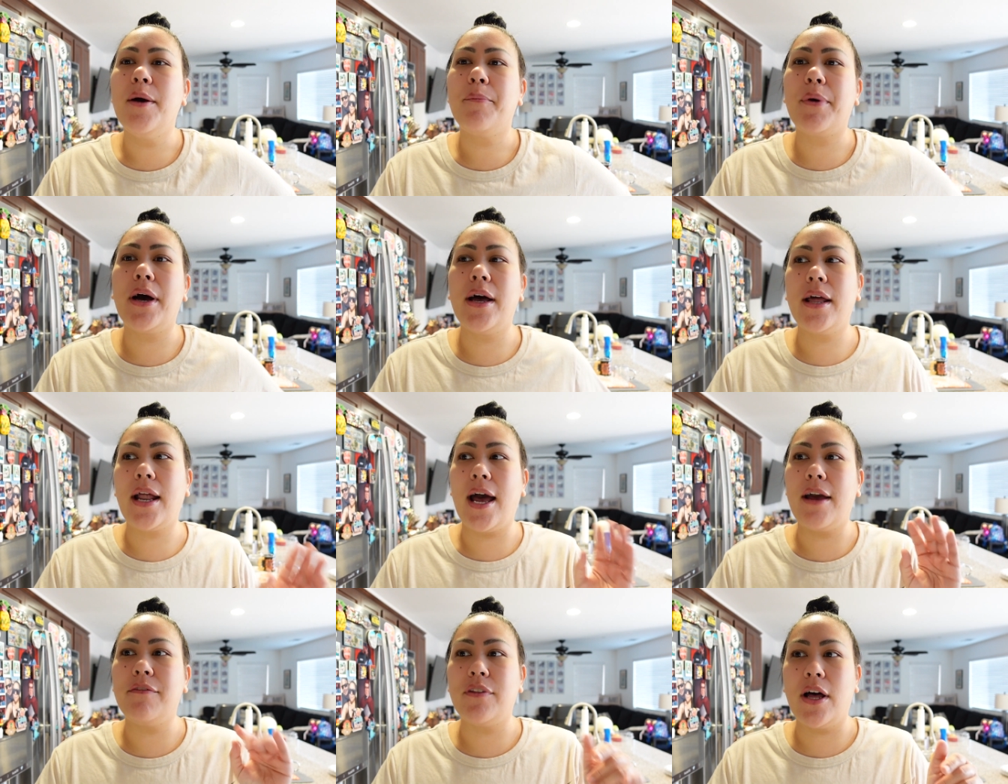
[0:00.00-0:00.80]
but
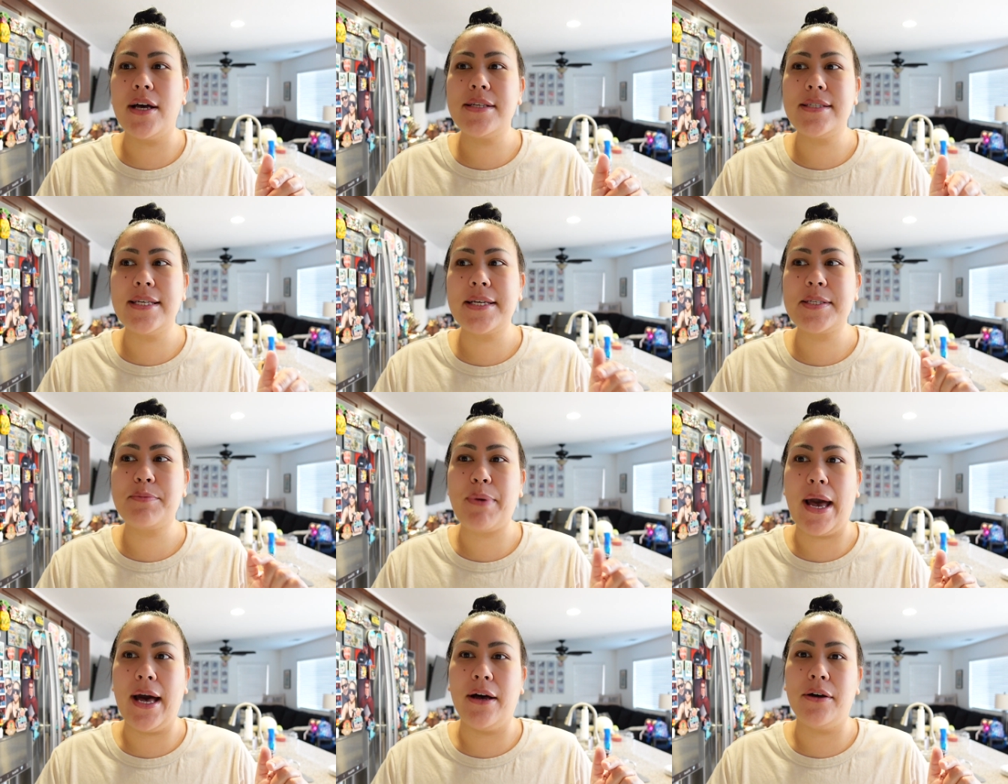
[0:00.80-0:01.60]
I've lost six
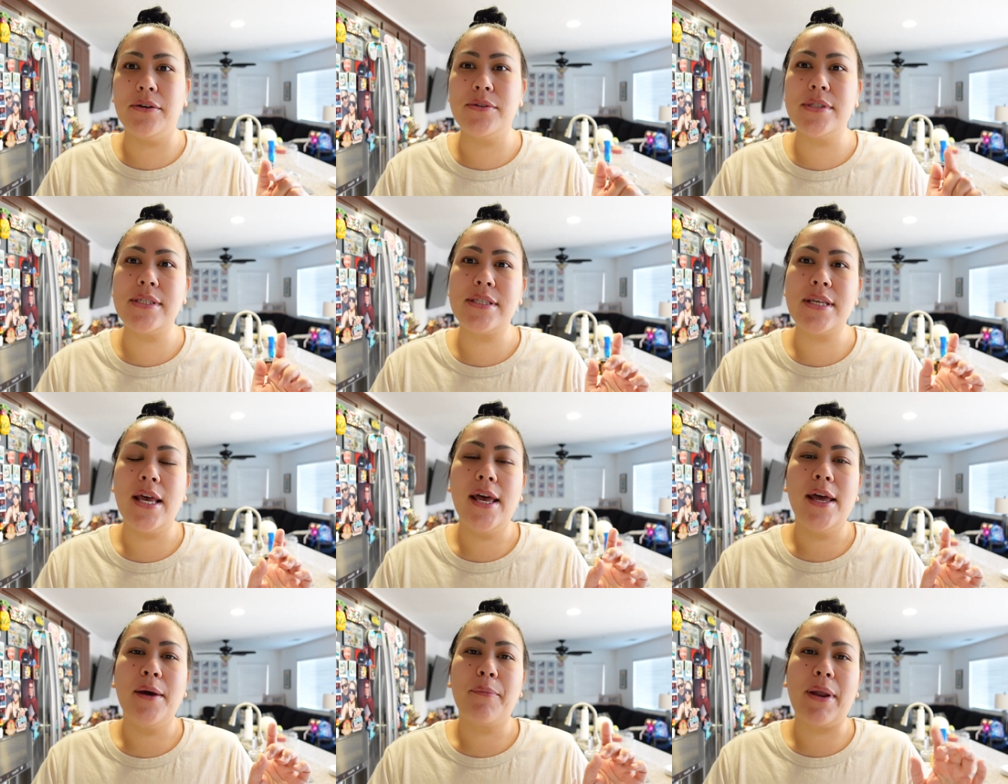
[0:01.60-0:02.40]
pounds,
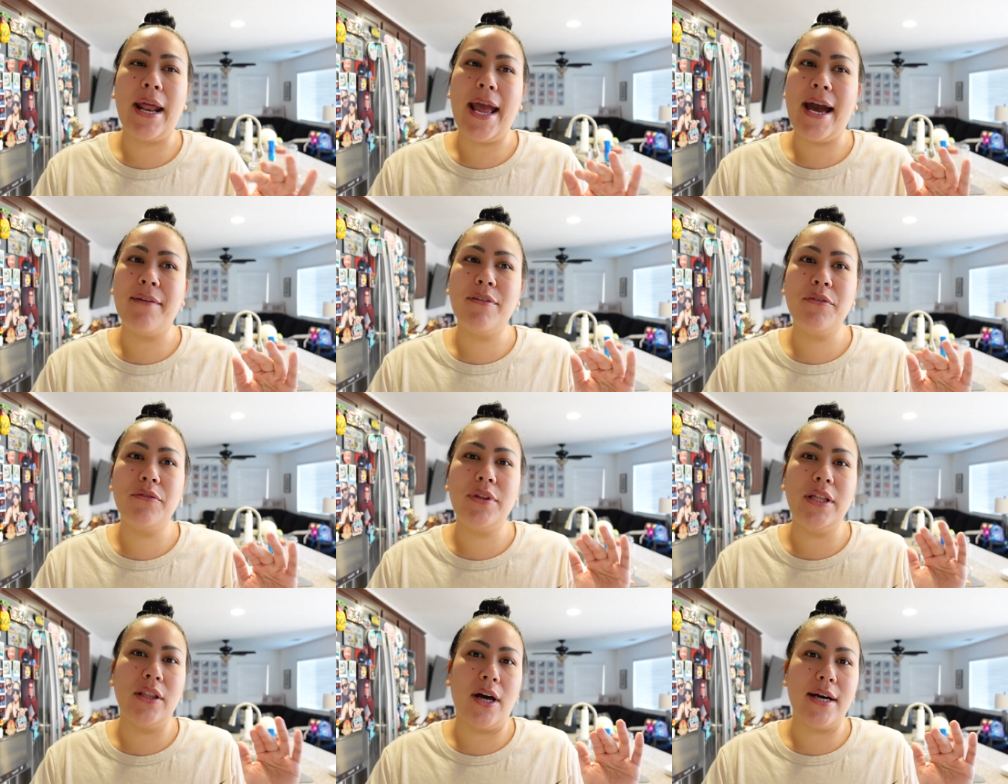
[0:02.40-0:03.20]
but I haven't
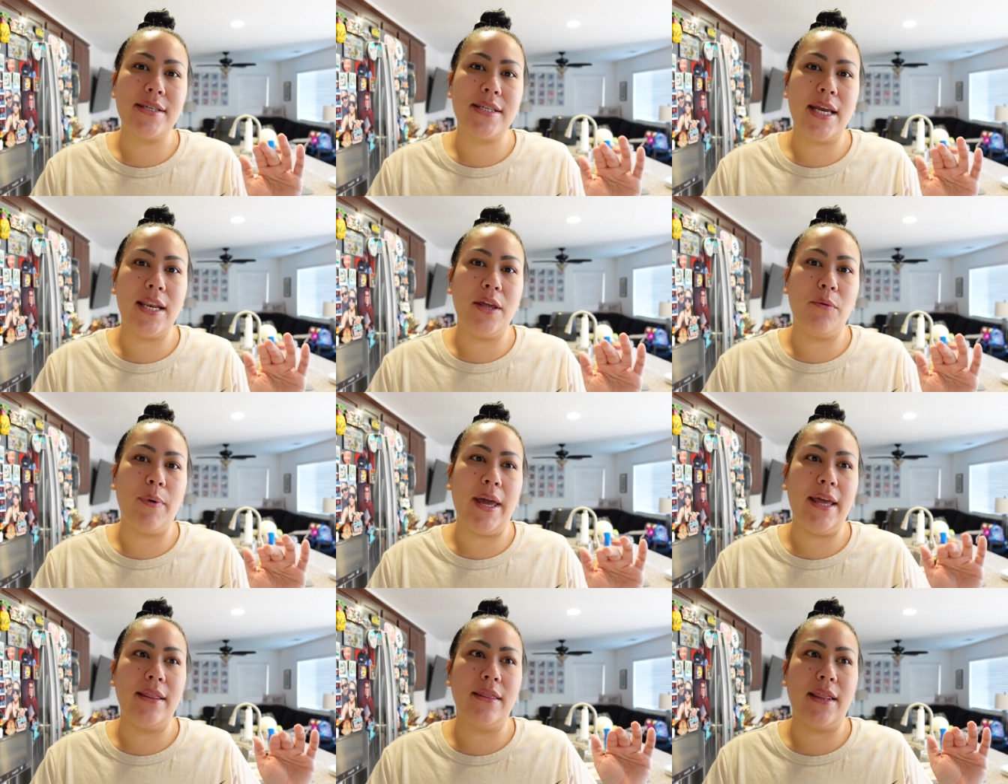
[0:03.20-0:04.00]
really lost any
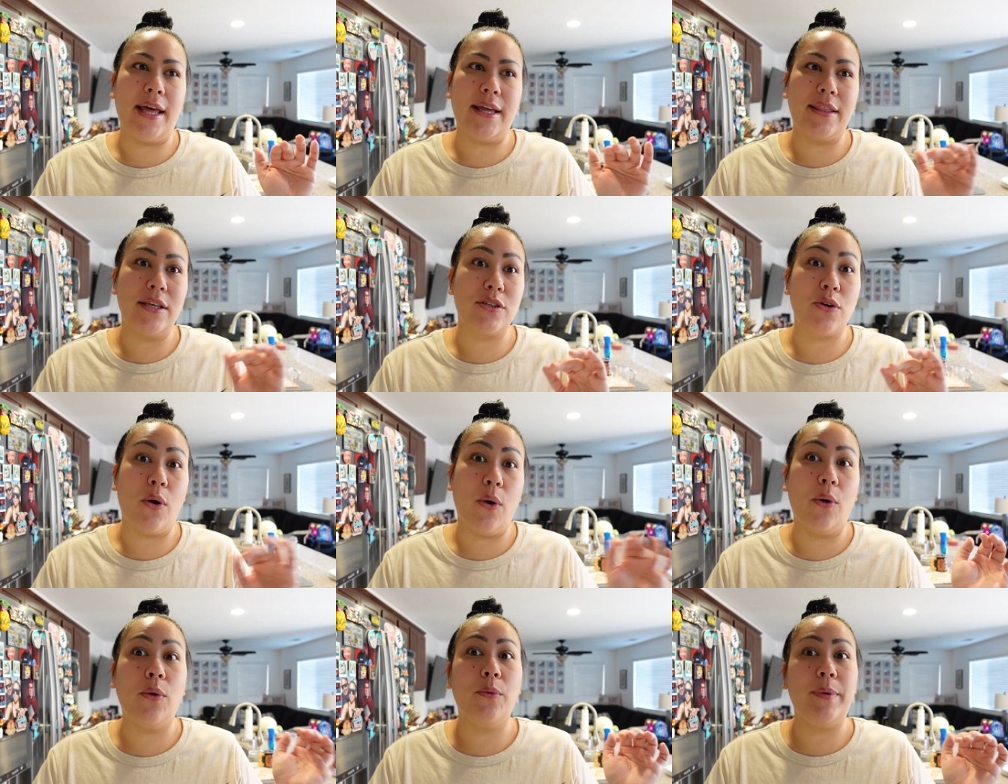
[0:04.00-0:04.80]
weight like this
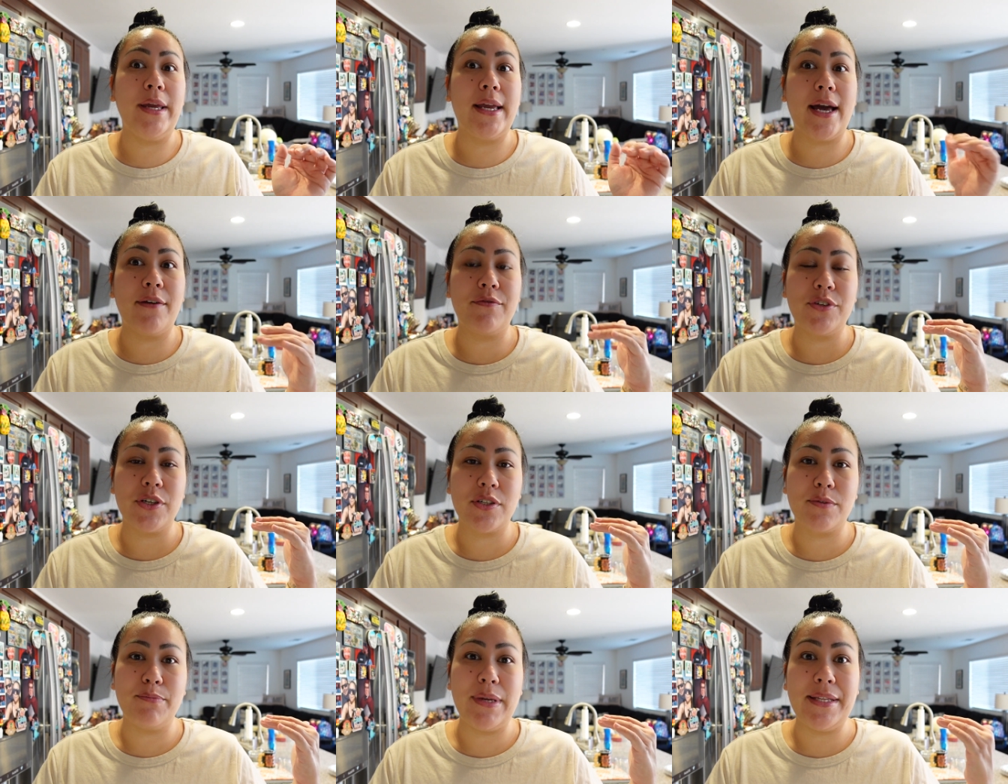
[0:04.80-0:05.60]
whole week. I've
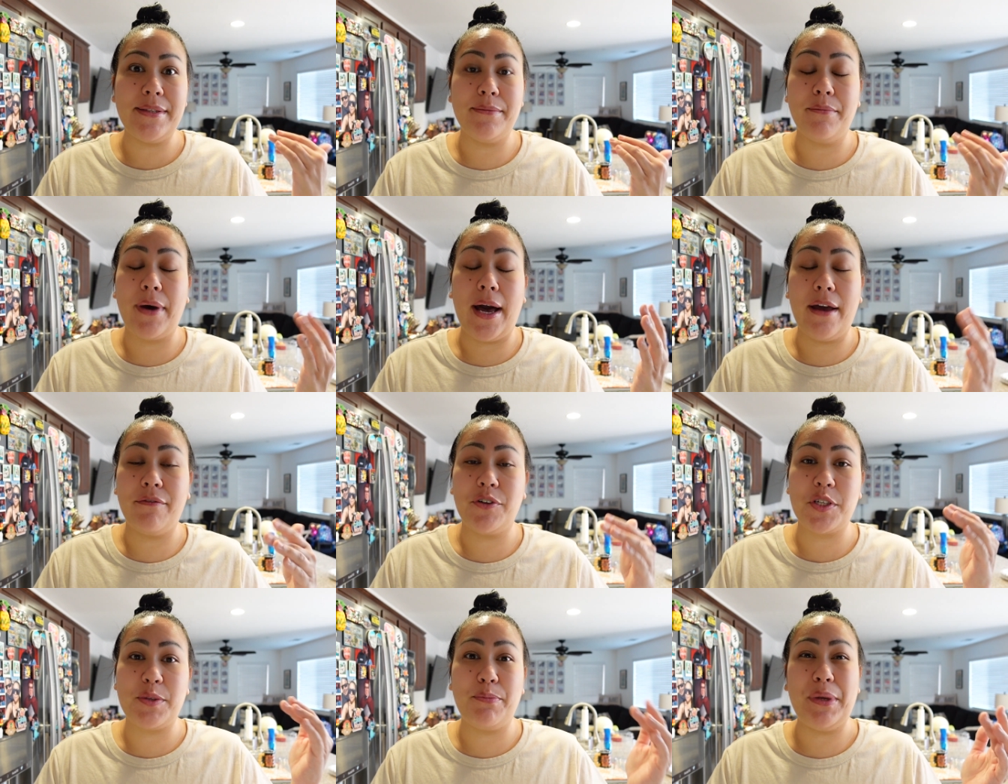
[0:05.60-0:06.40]
just been, I've
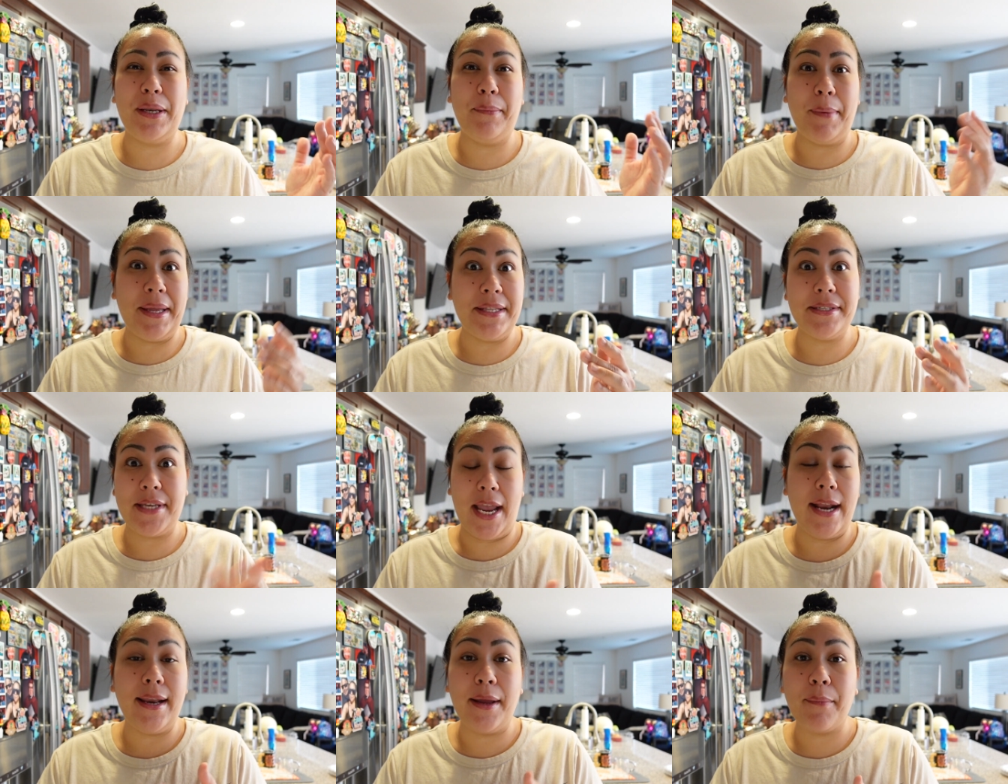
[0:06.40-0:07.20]
just been
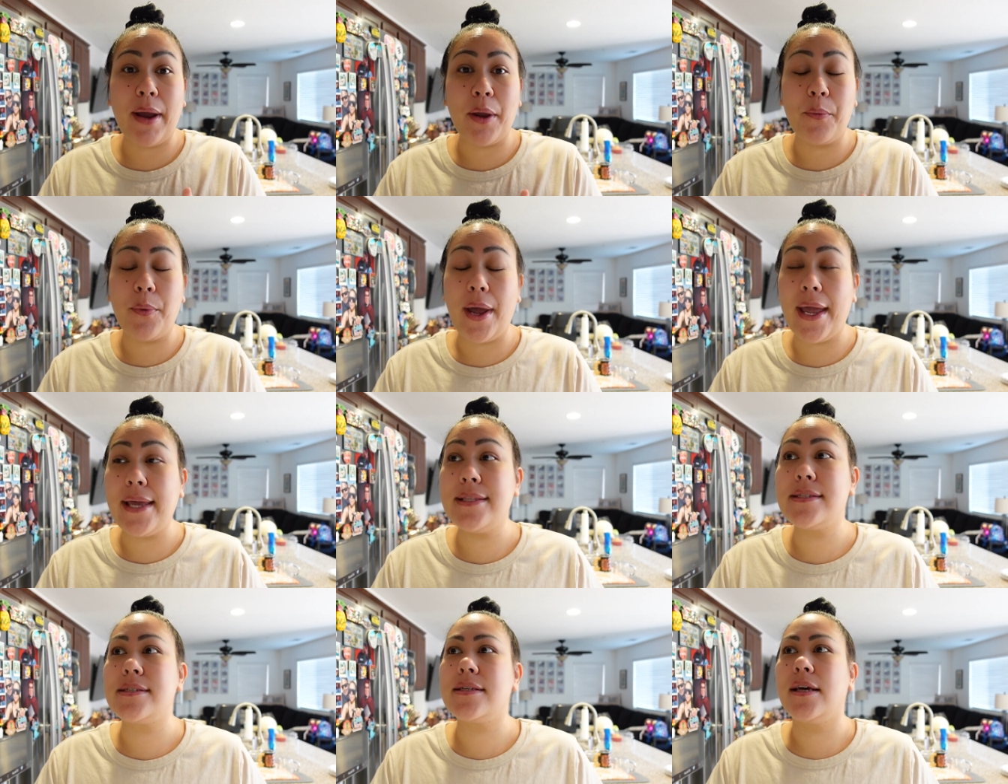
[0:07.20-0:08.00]
maintaining my
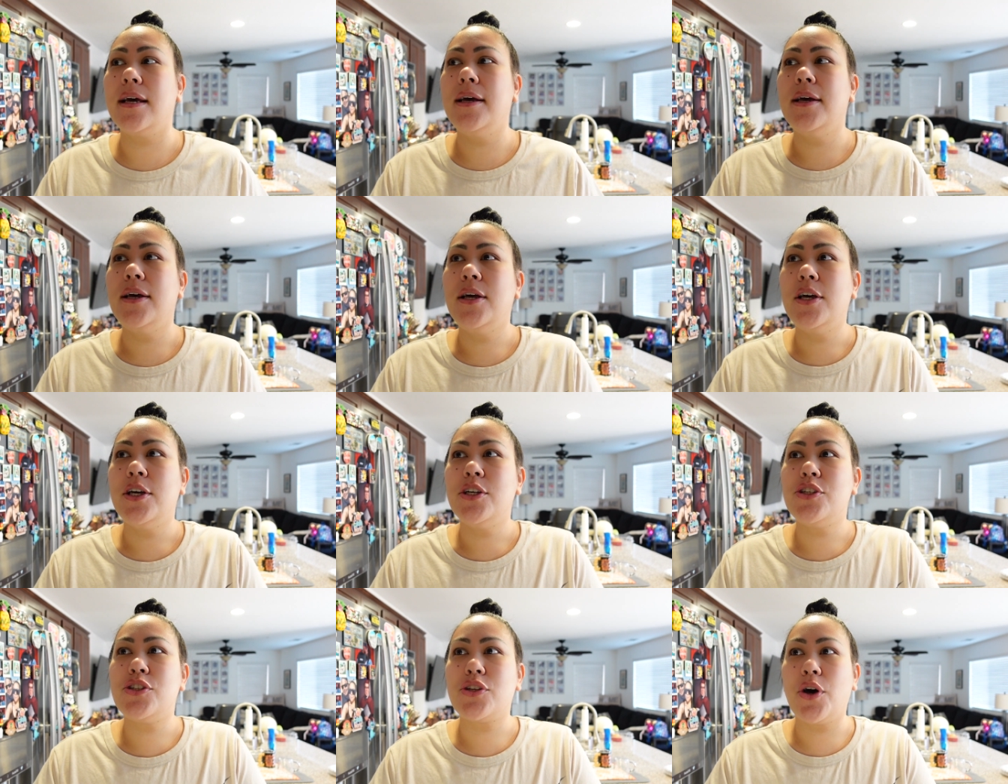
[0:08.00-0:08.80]
weight.
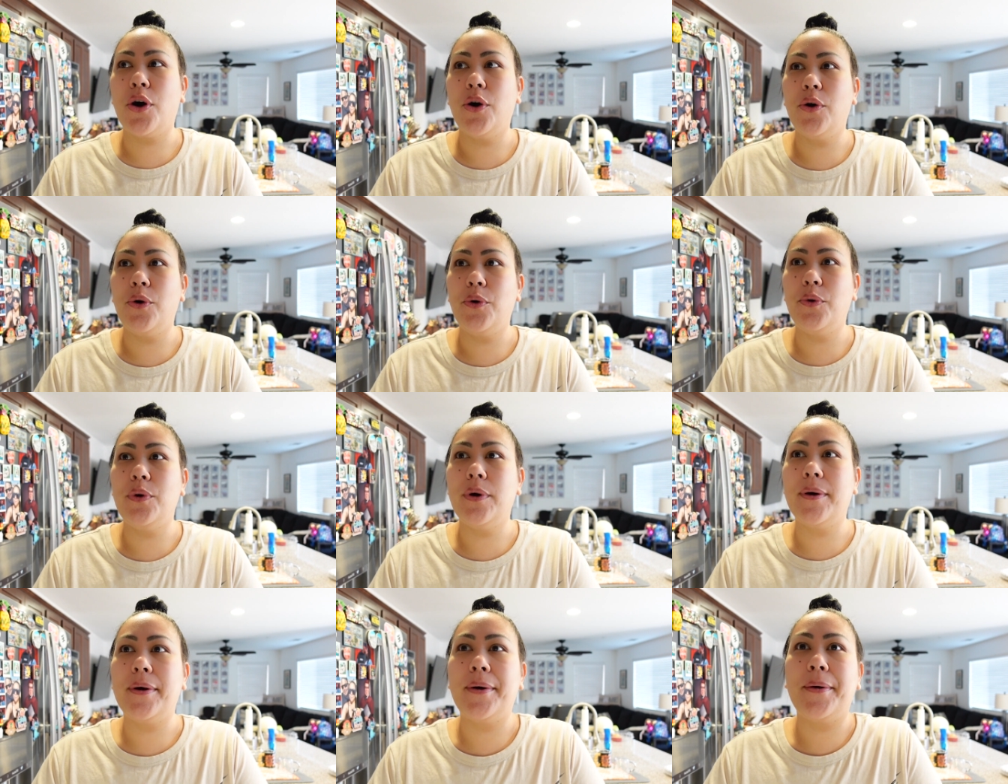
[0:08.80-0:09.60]

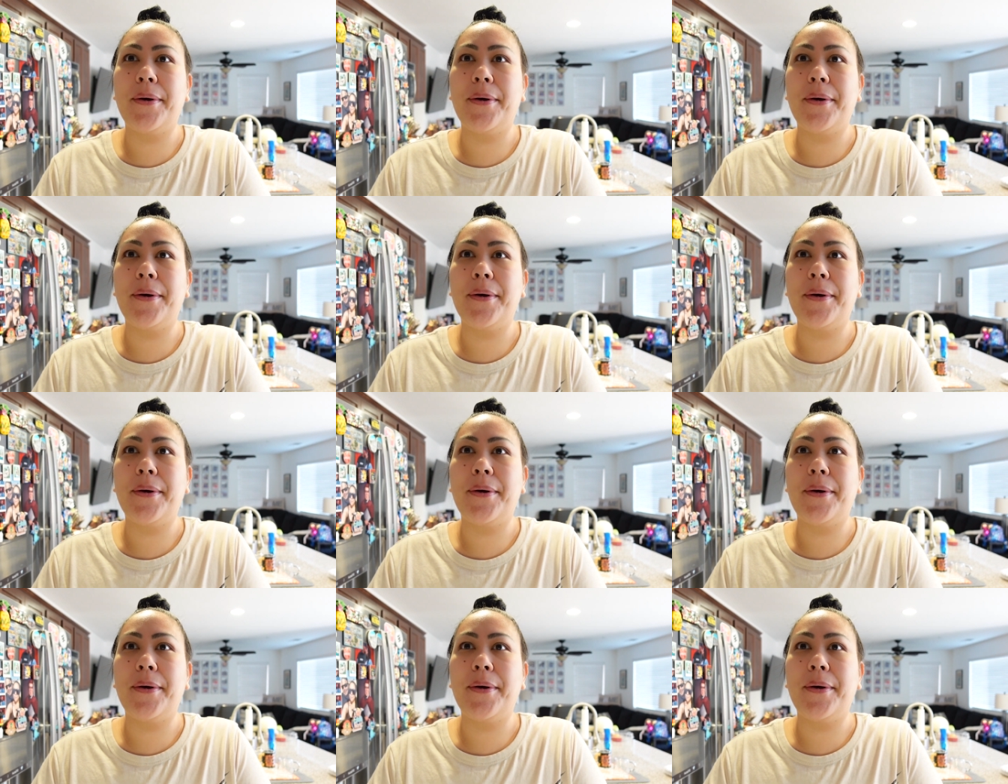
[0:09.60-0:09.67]
So